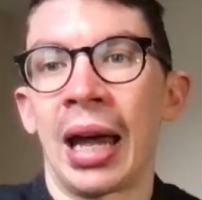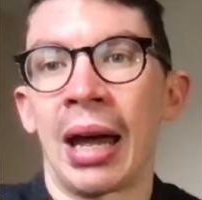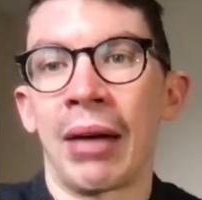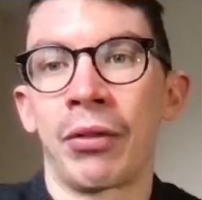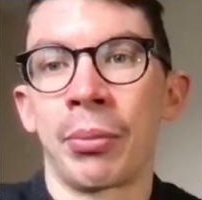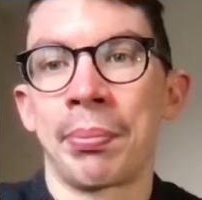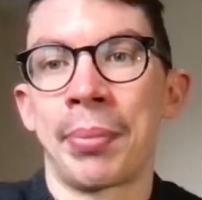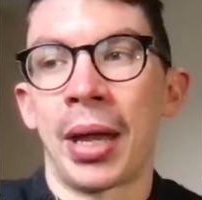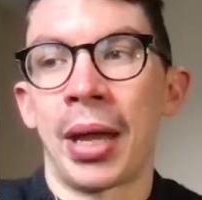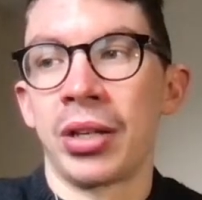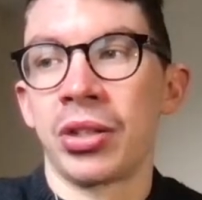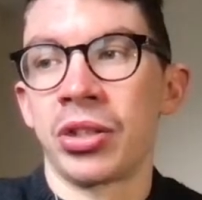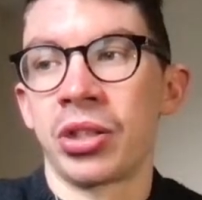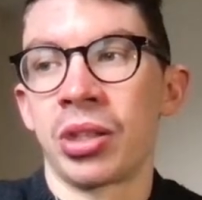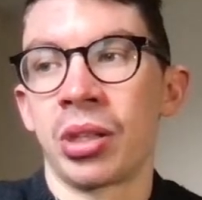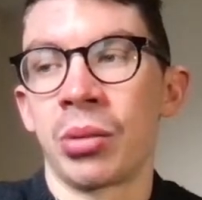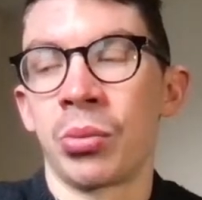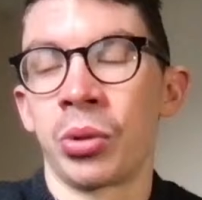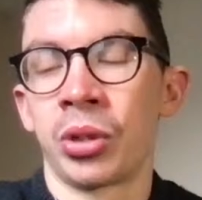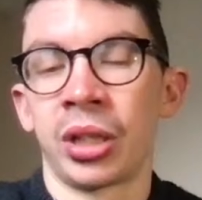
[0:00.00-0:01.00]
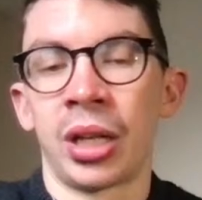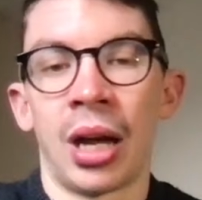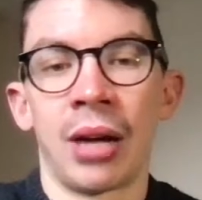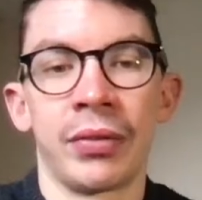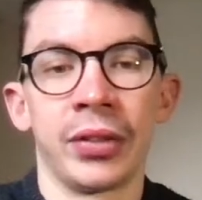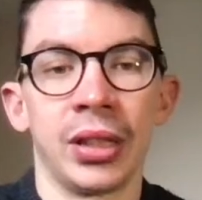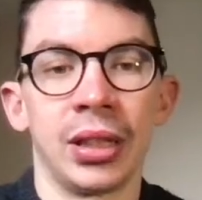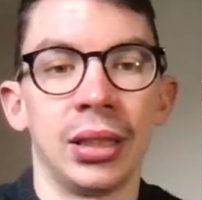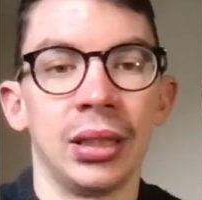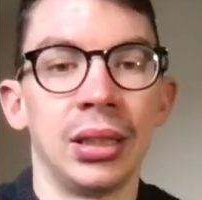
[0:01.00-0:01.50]
have a bench that would
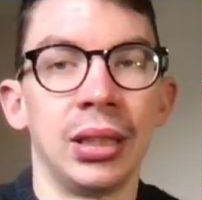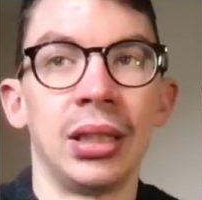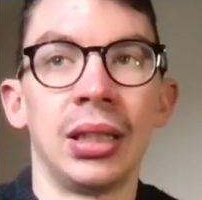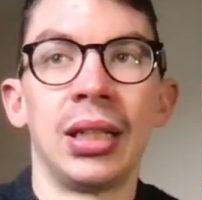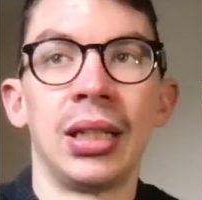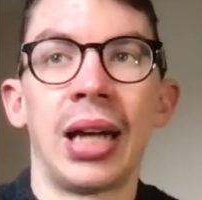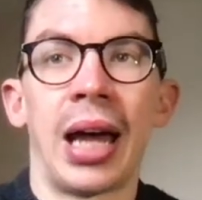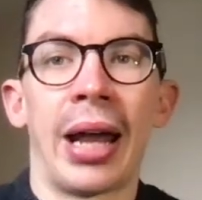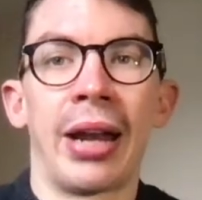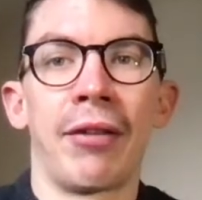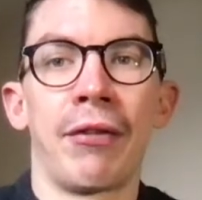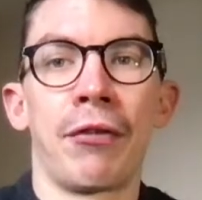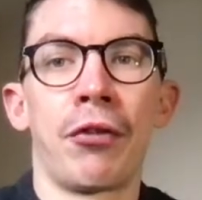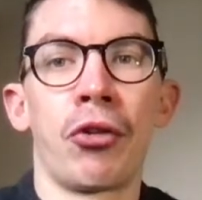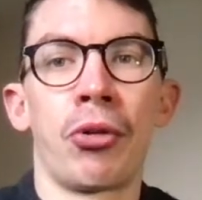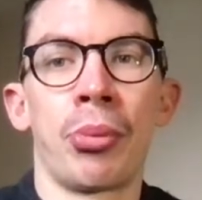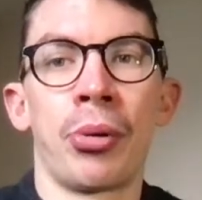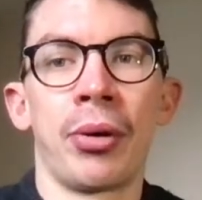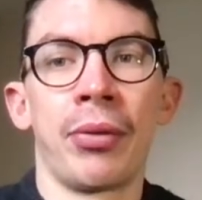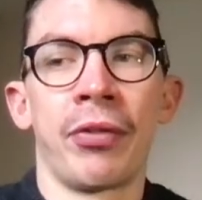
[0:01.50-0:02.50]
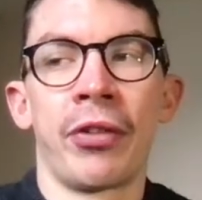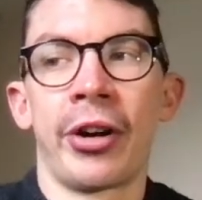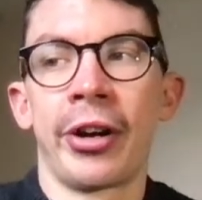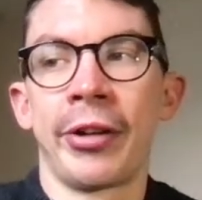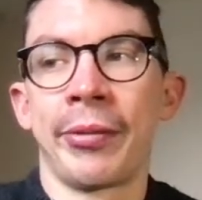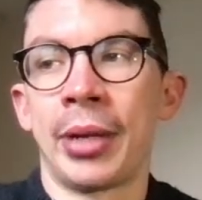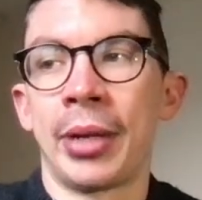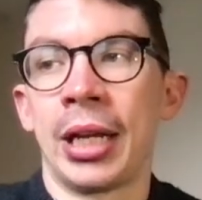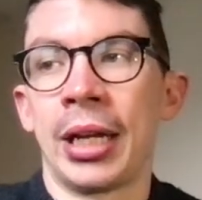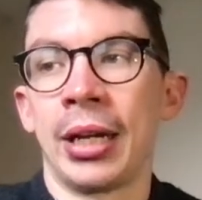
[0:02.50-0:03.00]
cover. And at
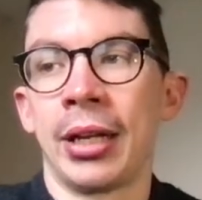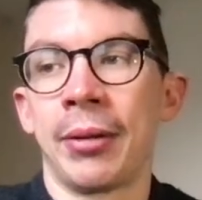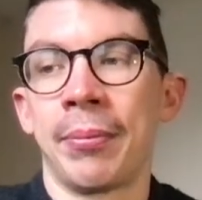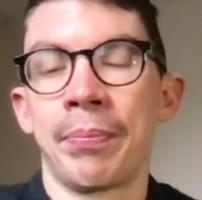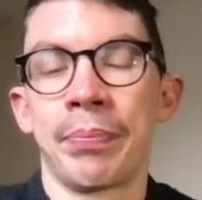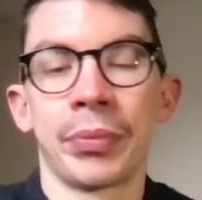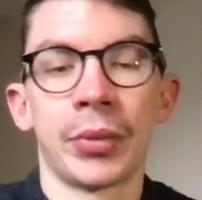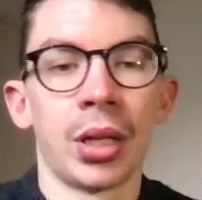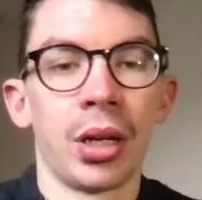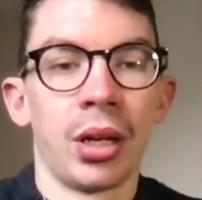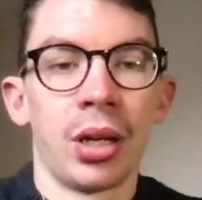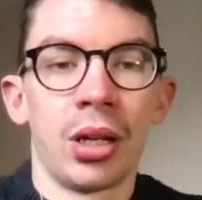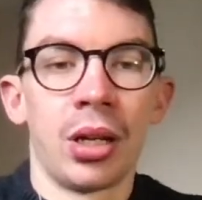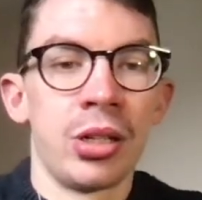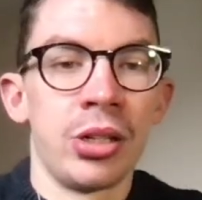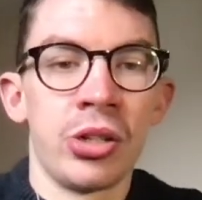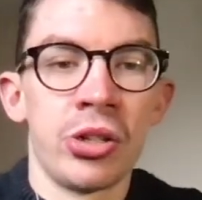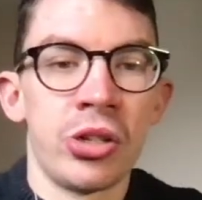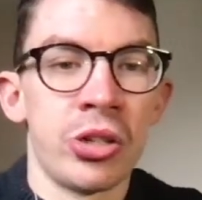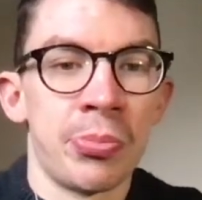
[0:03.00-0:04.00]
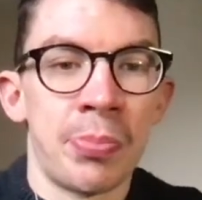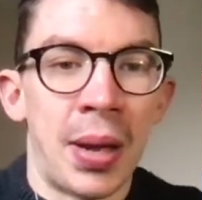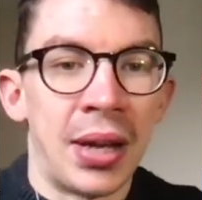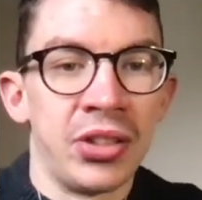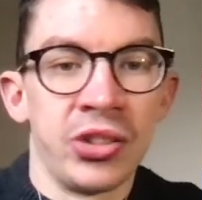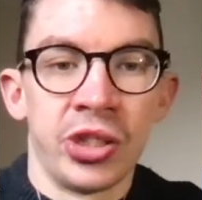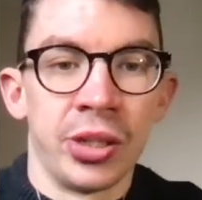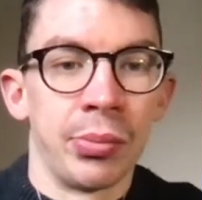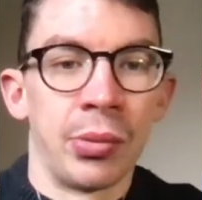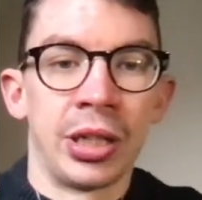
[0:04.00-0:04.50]
4.5 million, you just
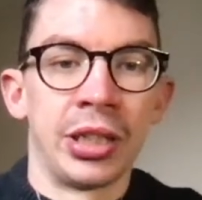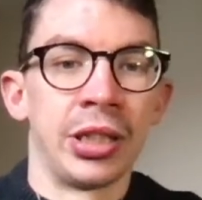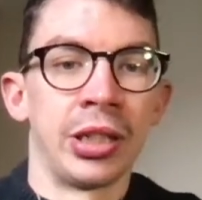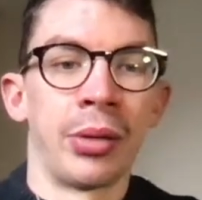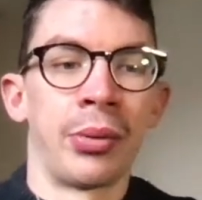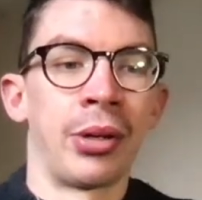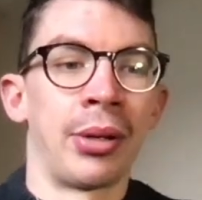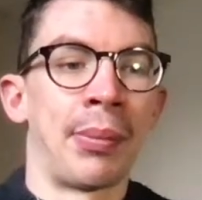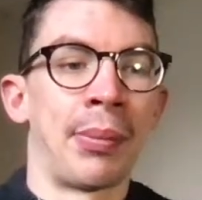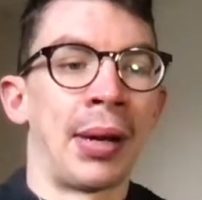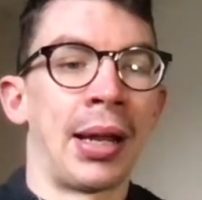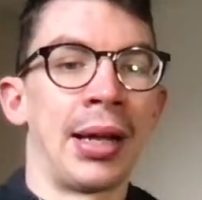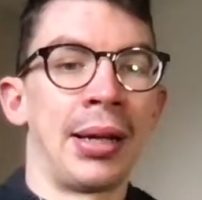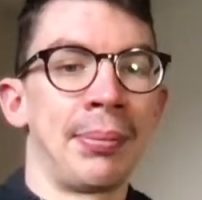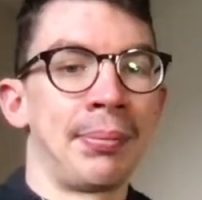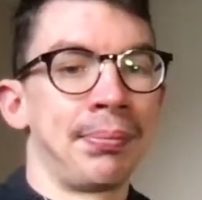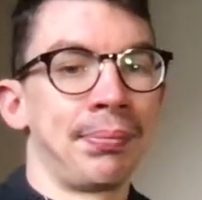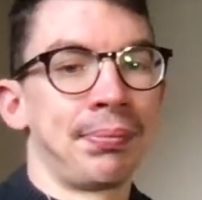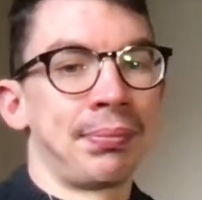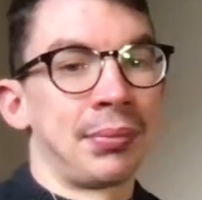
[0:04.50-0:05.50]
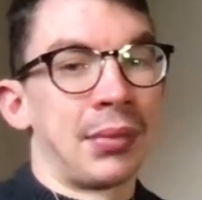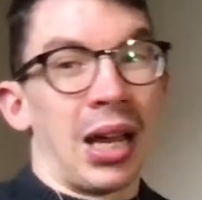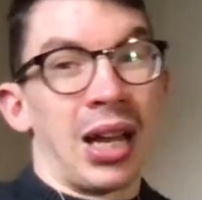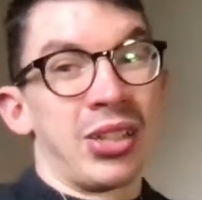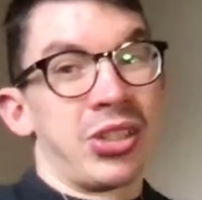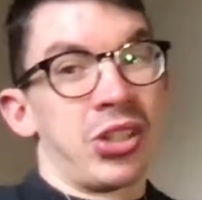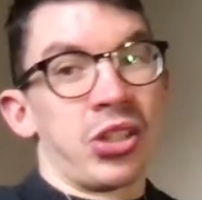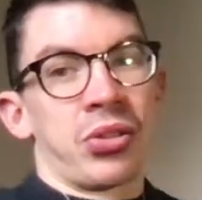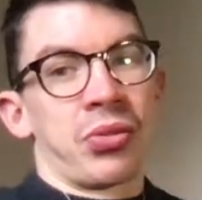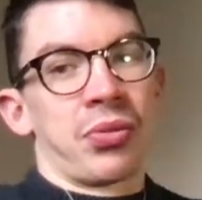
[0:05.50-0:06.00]
bench him when you don't want to play him. I
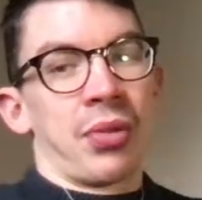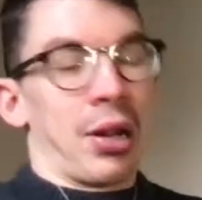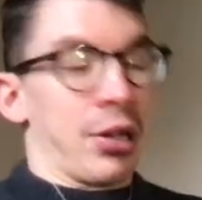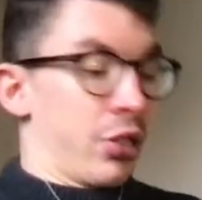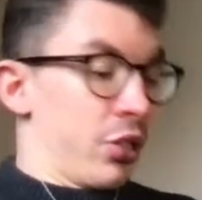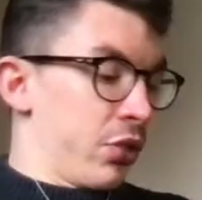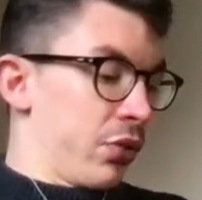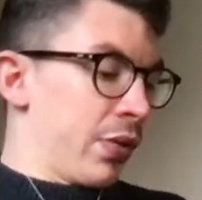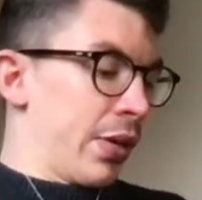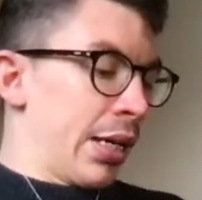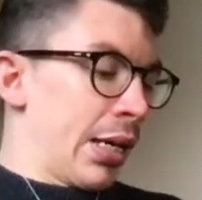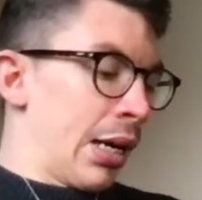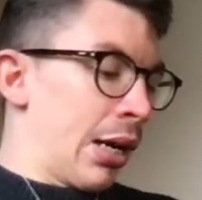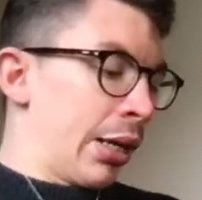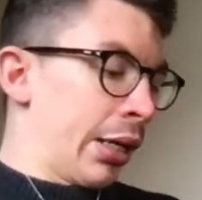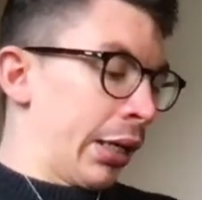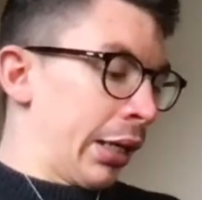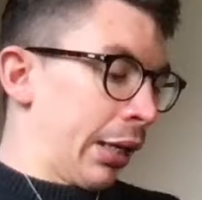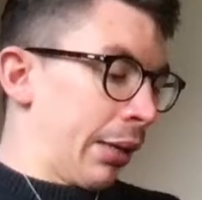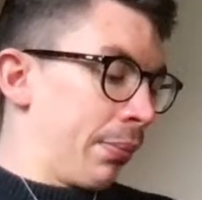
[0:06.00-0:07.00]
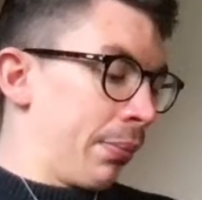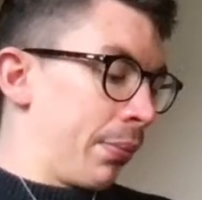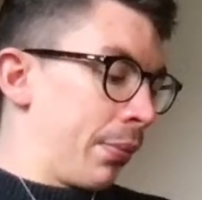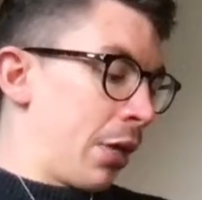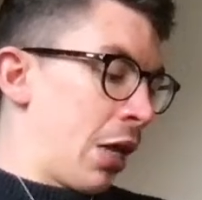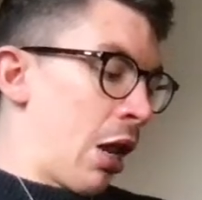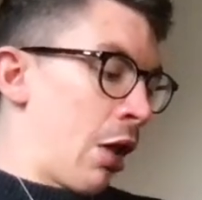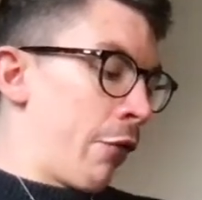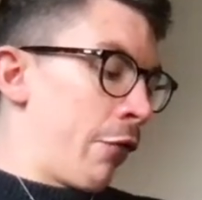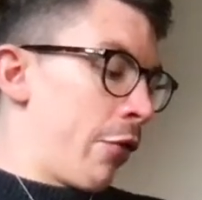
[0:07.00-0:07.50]
just really like him.
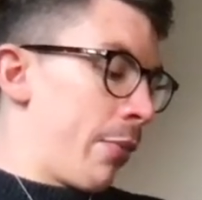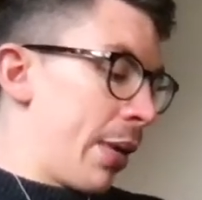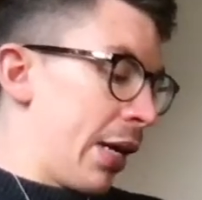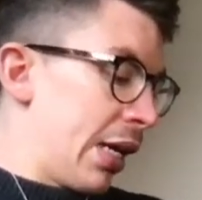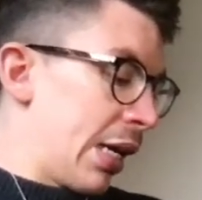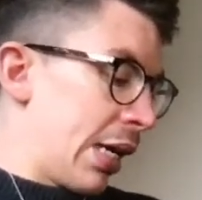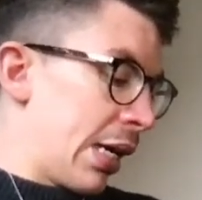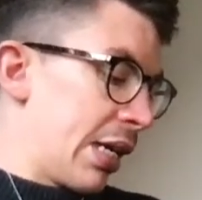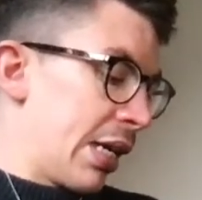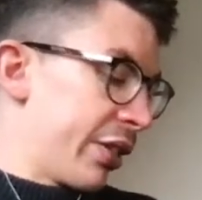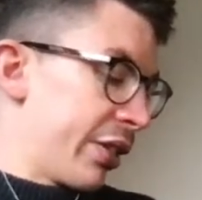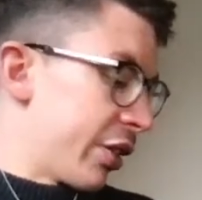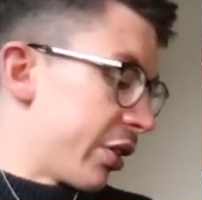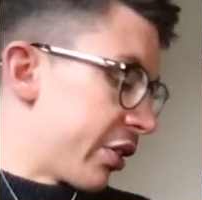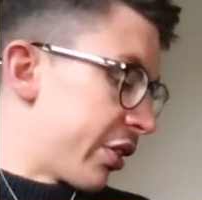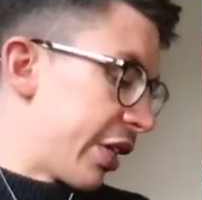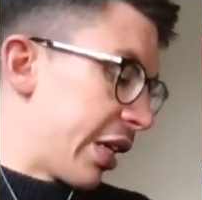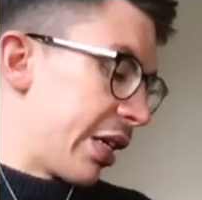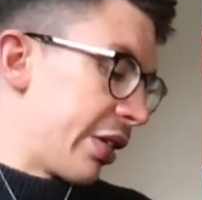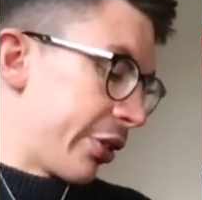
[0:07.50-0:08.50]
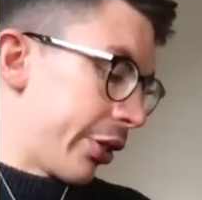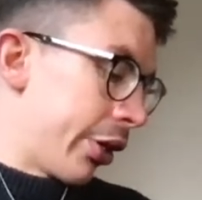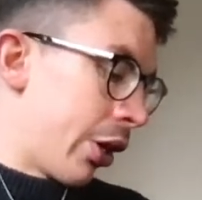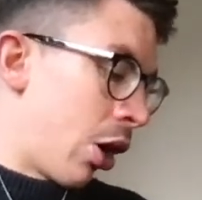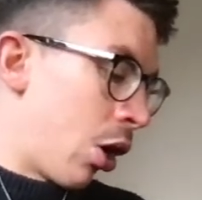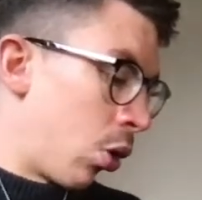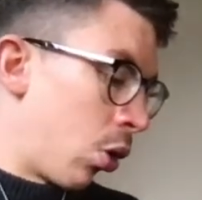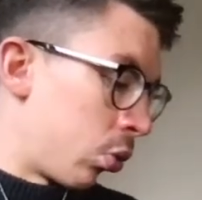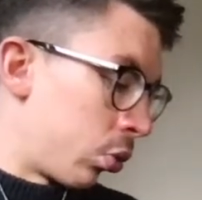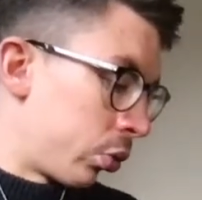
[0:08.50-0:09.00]
You know, for me, he is a season
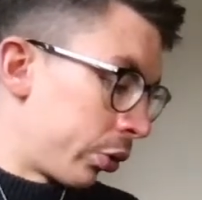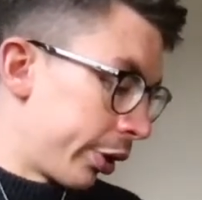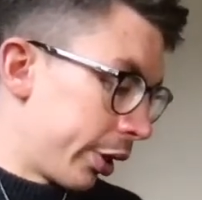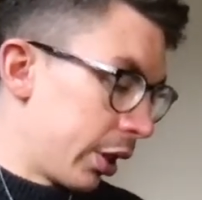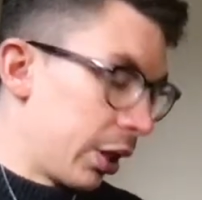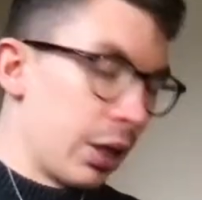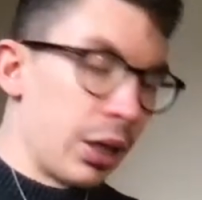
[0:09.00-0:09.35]
hold.